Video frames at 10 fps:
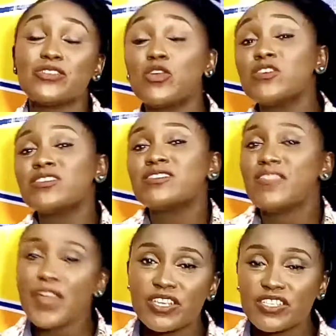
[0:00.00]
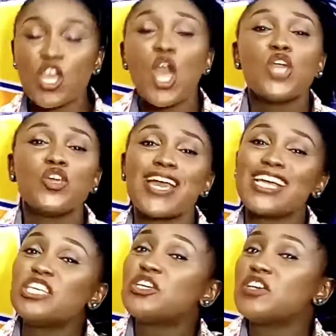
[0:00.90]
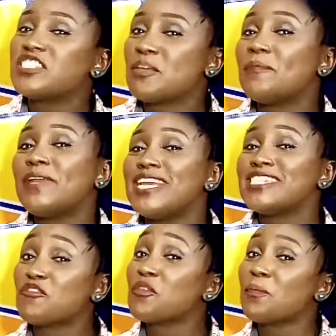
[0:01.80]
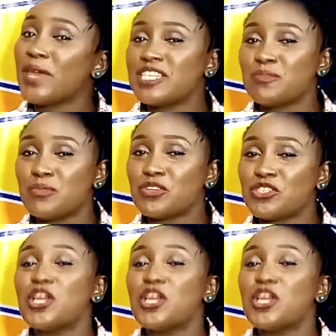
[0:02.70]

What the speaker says: those things you can use in place of the paintbrush,